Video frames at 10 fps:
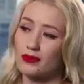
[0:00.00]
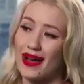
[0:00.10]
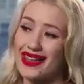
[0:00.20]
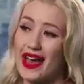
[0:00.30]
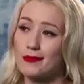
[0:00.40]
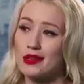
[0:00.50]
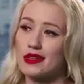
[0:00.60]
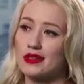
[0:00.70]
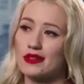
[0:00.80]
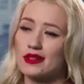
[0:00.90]
Miami
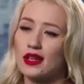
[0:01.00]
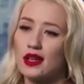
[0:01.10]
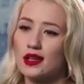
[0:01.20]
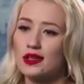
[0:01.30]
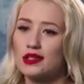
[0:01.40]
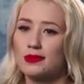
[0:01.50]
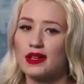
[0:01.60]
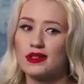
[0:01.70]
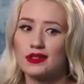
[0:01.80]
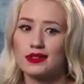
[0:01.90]
and
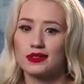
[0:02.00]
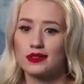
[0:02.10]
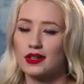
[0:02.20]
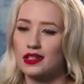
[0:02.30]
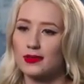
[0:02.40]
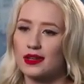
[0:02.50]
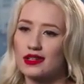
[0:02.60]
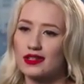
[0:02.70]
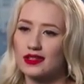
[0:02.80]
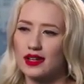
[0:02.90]
spent the rest of my
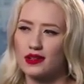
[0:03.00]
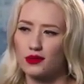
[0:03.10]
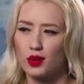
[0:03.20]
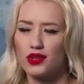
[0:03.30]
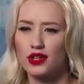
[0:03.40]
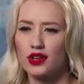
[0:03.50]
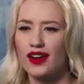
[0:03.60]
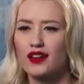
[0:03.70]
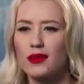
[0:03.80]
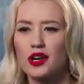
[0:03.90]
years kind of wandering
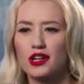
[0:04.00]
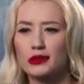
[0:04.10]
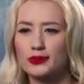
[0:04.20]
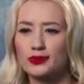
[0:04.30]
around America.